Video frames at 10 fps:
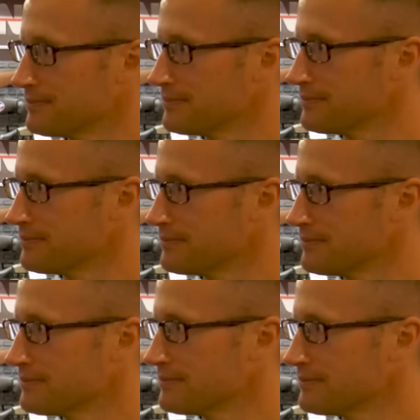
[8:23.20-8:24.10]

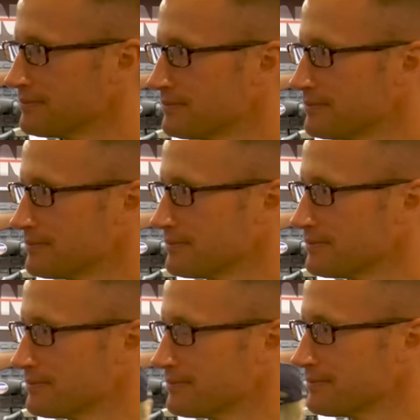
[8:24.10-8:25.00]

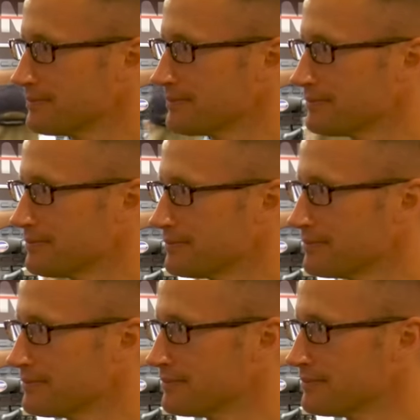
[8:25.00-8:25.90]

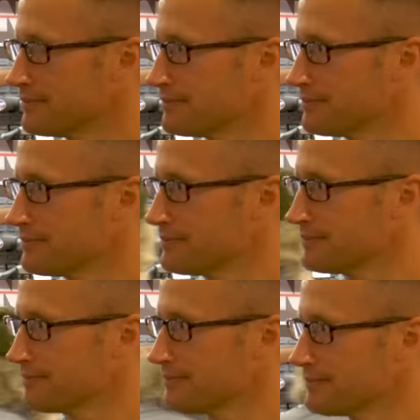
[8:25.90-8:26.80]

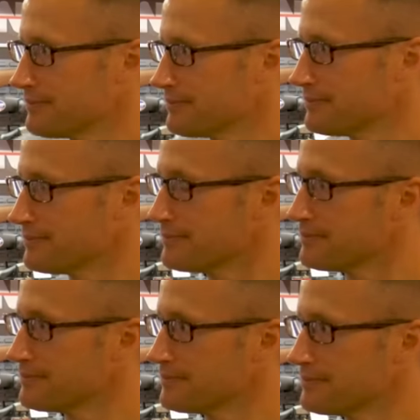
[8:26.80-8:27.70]
[no speech]